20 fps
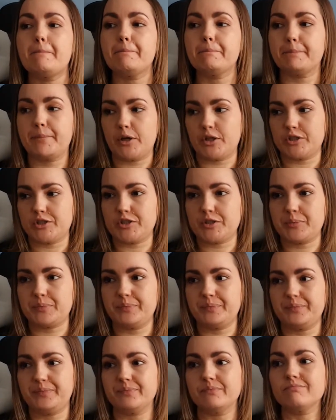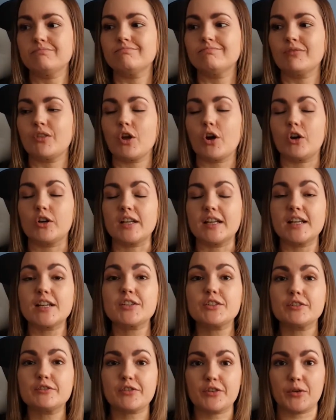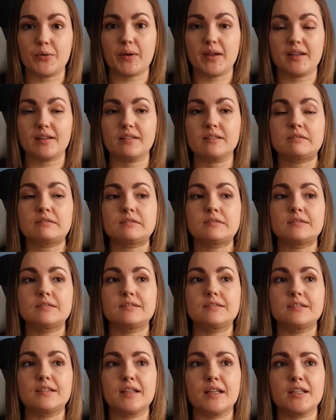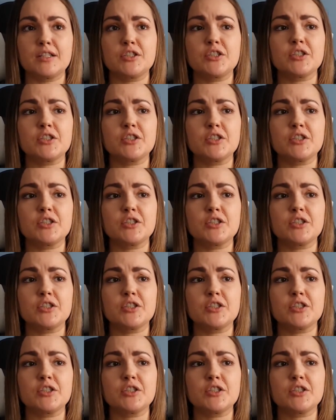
But on initial viewing, it